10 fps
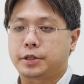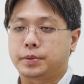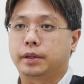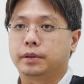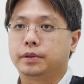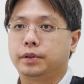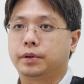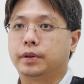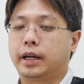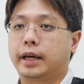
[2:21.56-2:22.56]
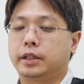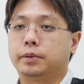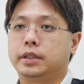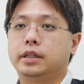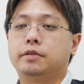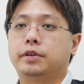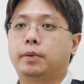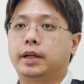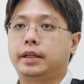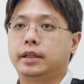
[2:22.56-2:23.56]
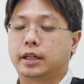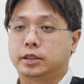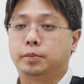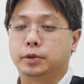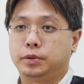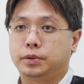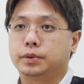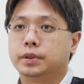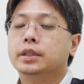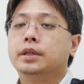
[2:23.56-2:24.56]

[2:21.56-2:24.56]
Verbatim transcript: as well. You know, like they will deliver what they are supposed to do.